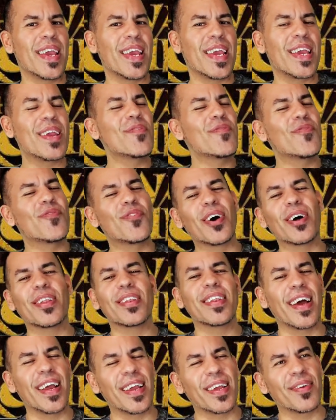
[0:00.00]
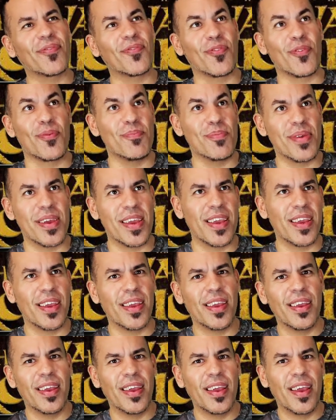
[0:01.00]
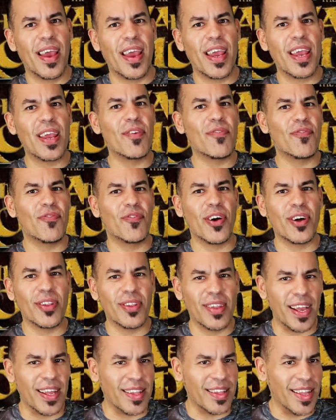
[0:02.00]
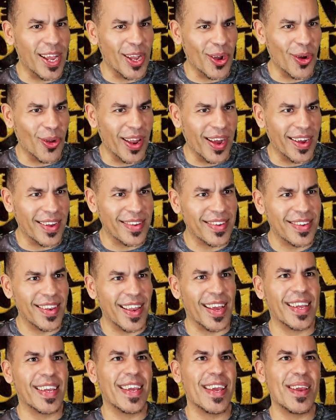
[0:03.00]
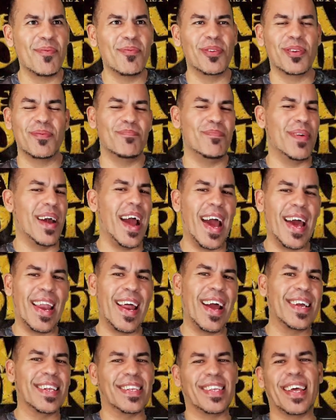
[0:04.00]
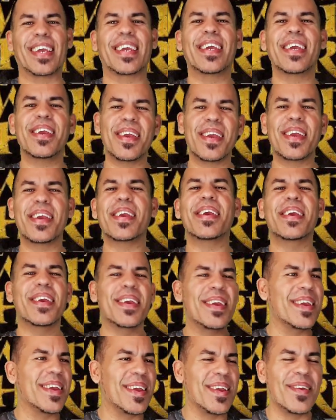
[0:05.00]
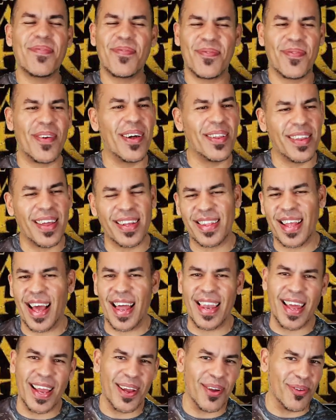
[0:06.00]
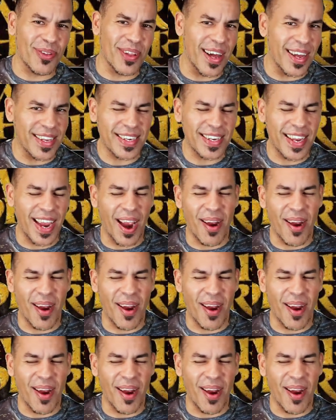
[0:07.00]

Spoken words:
he felt like, for me, he felt like Legolas. Like, he was badass. Like, he felt like that Legolas